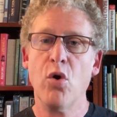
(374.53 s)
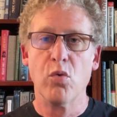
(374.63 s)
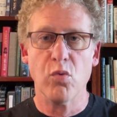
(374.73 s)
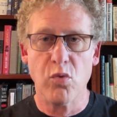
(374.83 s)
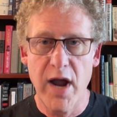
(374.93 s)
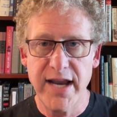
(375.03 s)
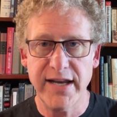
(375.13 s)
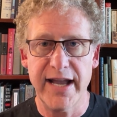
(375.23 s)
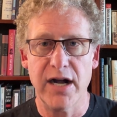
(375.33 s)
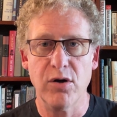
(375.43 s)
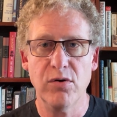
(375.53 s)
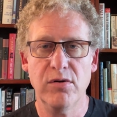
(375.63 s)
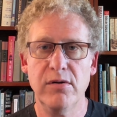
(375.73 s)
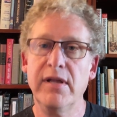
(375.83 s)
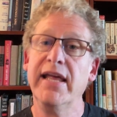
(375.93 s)
Right now,
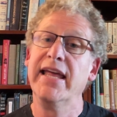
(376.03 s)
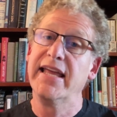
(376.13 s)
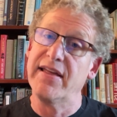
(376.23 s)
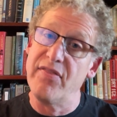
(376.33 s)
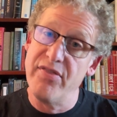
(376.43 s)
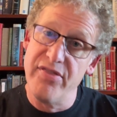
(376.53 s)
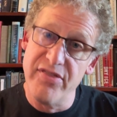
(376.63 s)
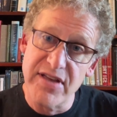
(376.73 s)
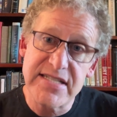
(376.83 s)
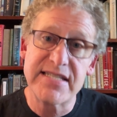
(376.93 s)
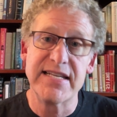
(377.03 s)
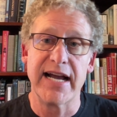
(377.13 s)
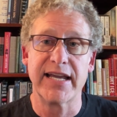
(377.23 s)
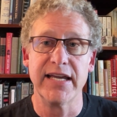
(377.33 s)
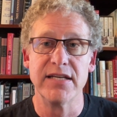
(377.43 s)
in this
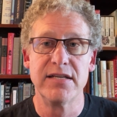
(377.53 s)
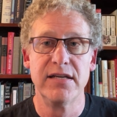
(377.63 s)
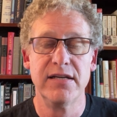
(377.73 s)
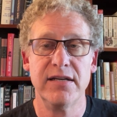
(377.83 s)
second,